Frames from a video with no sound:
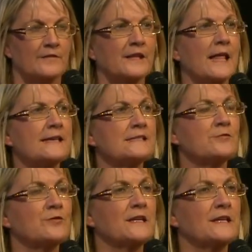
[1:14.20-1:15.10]
For the
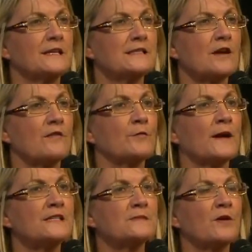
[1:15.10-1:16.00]
last 3 years, I've
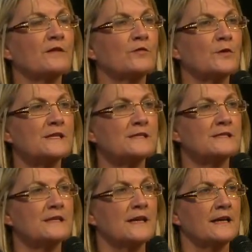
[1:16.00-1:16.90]
raised my
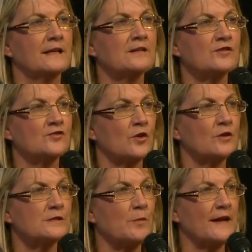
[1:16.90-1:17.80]
voice in as
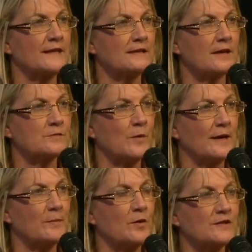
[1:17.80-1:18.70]
strong as
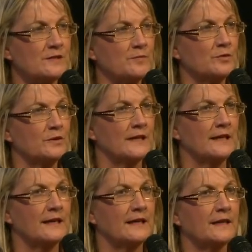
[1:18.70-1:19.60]
way possible
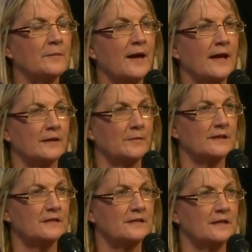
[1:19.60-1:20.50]
in the
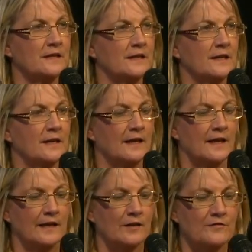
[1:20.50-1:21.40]
Parliament.
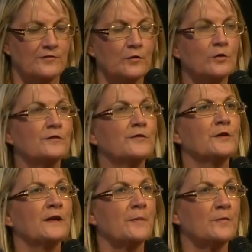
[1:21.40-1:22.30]
And I fought
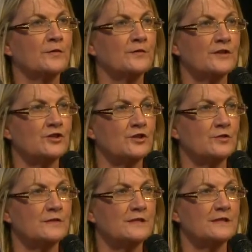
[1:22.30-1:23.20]
for a number of
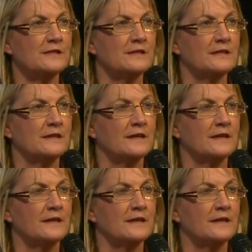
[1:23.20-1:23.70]
issues.